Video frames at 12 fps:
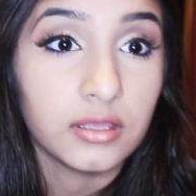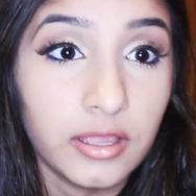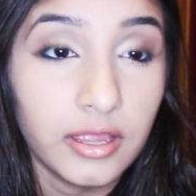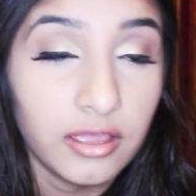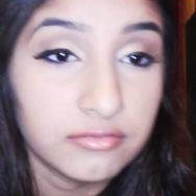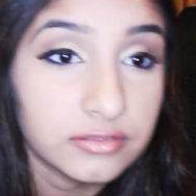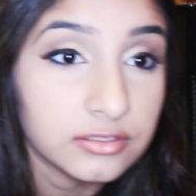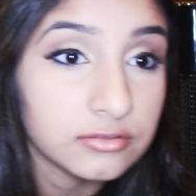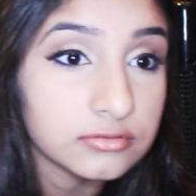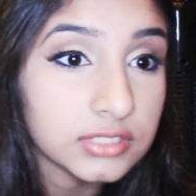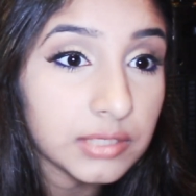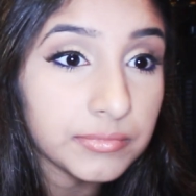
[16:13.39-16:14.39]
I haven't
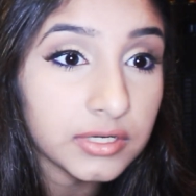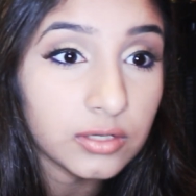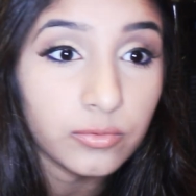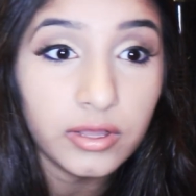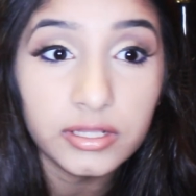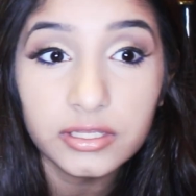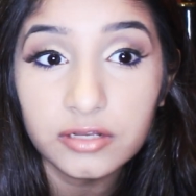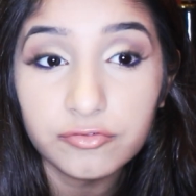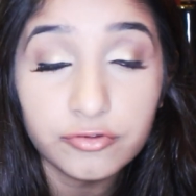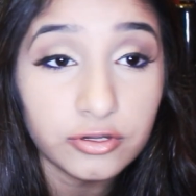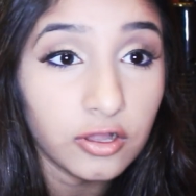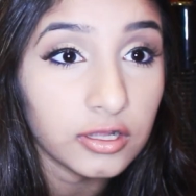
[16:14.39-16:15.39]
used them in a while and I
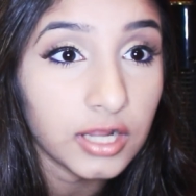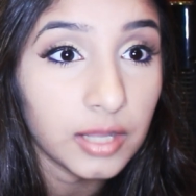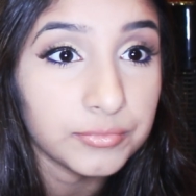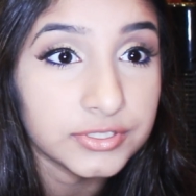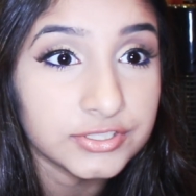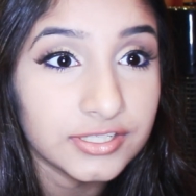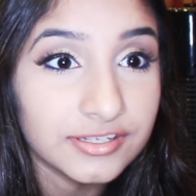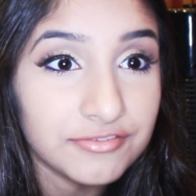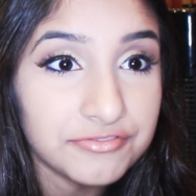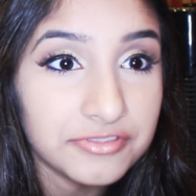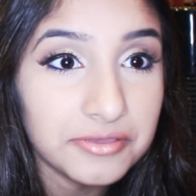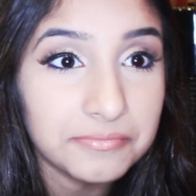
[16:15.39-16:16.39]
forgot how much I
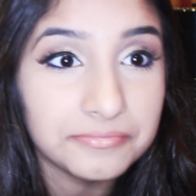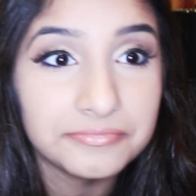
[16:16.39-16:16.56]
love them.